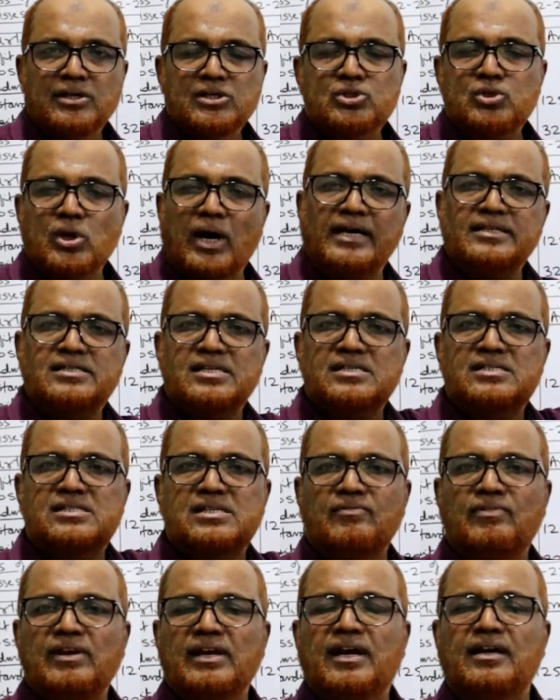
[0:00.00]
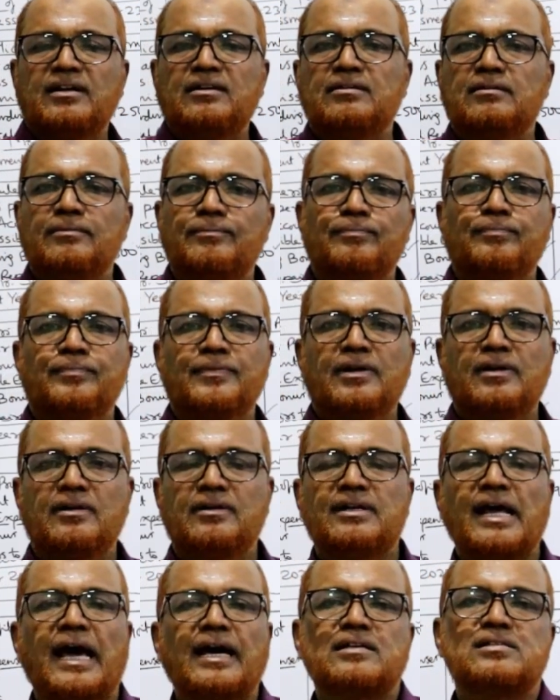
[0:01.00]
So assessee will get
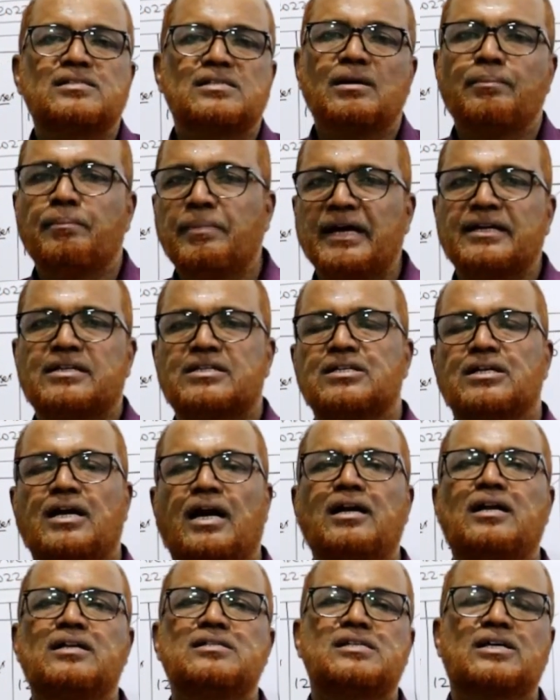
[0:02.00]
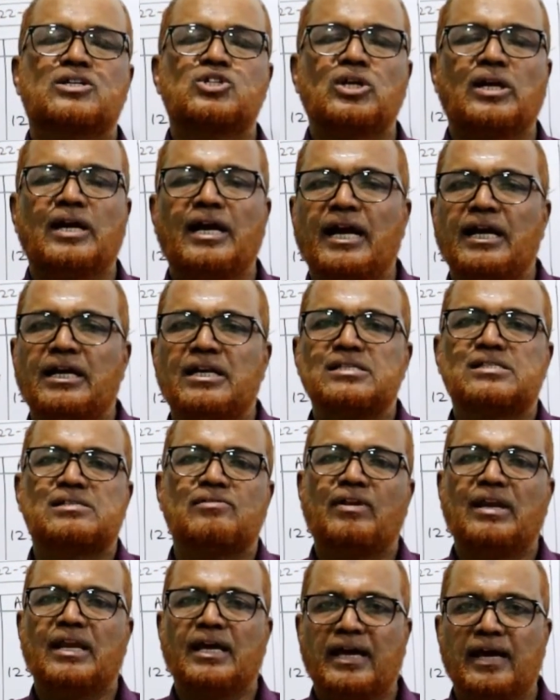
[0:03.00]
tax rebate under section
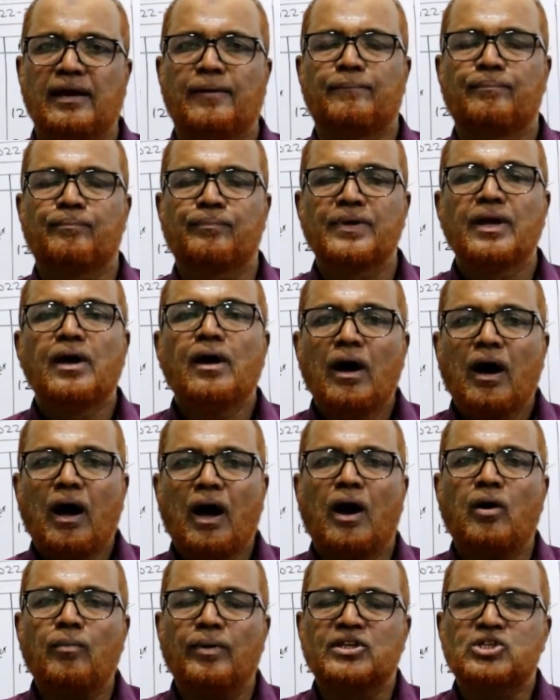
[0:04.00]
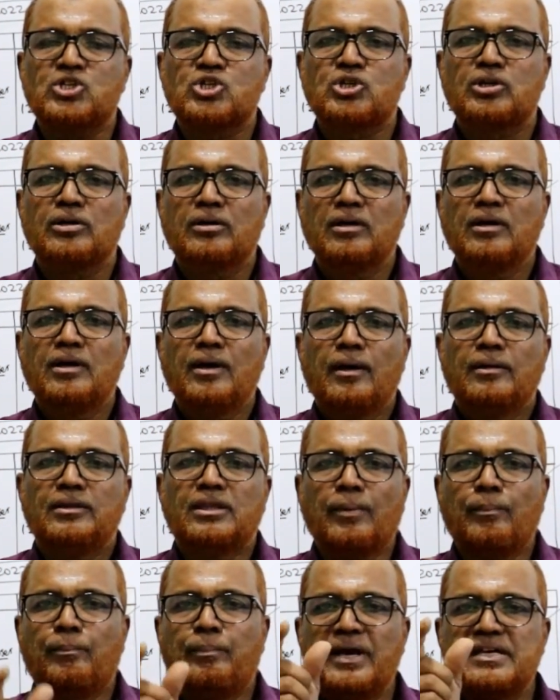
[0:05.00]
87A. How much?
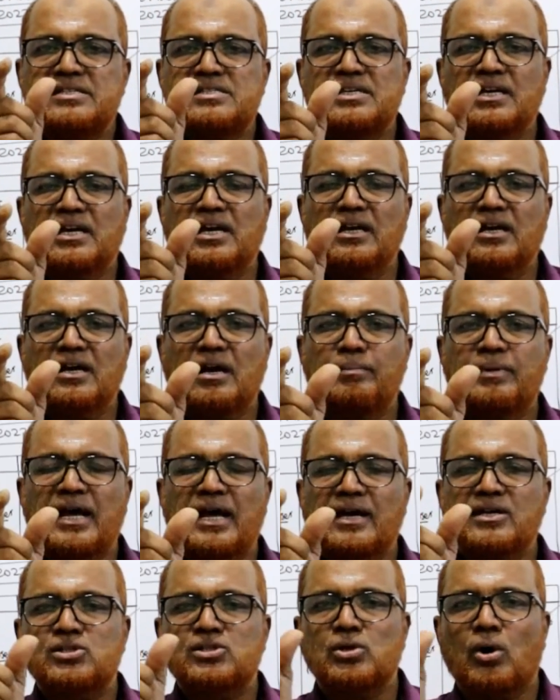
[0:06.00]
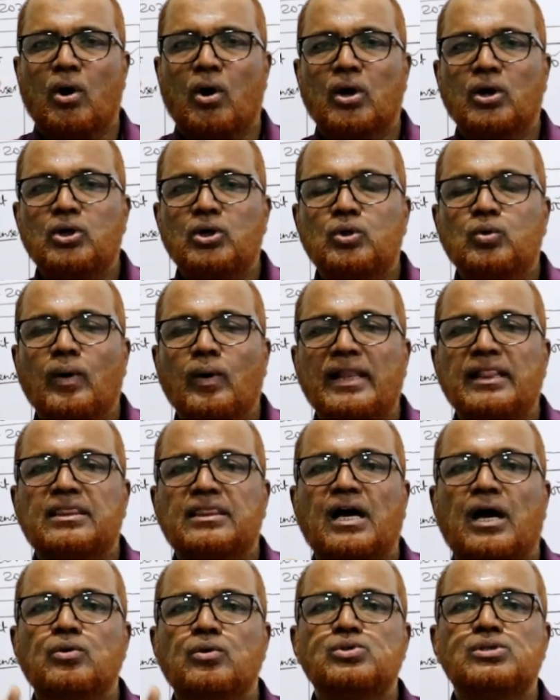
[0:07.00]
The basic income tax or
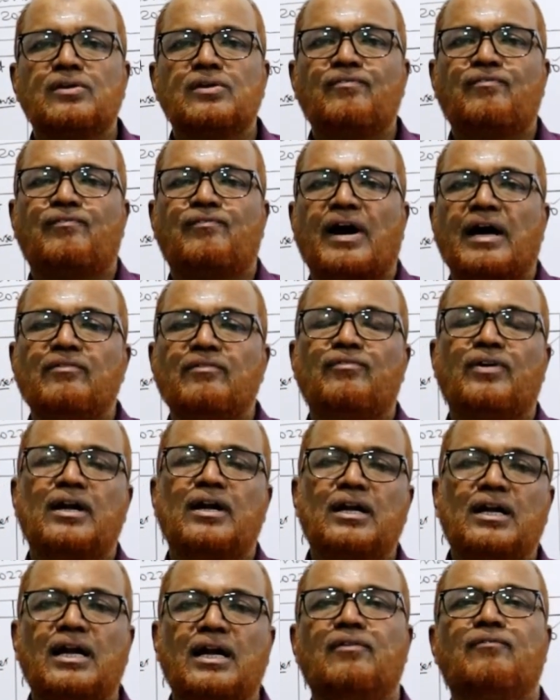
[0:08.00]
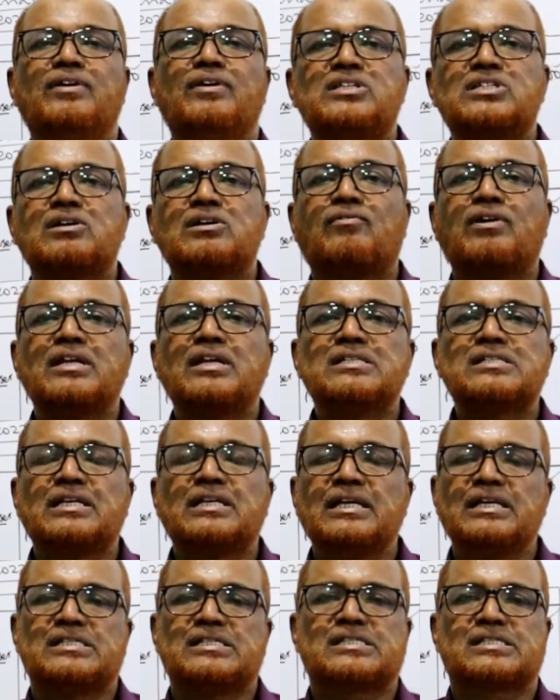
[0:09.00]
12,500 whichever is
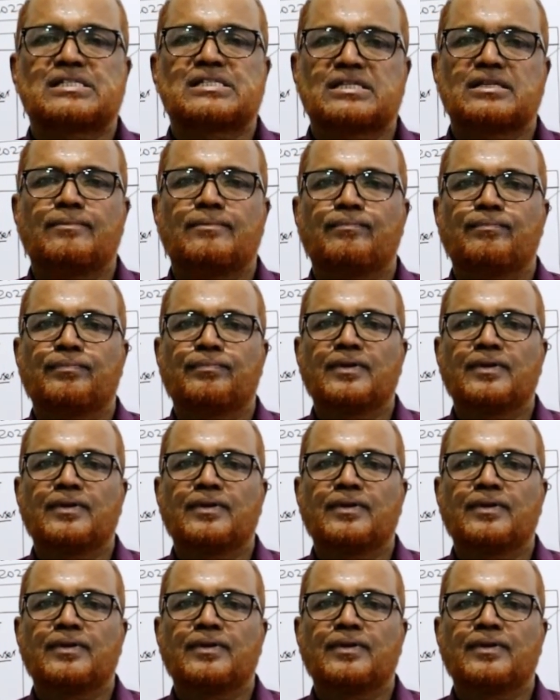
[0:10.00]
least.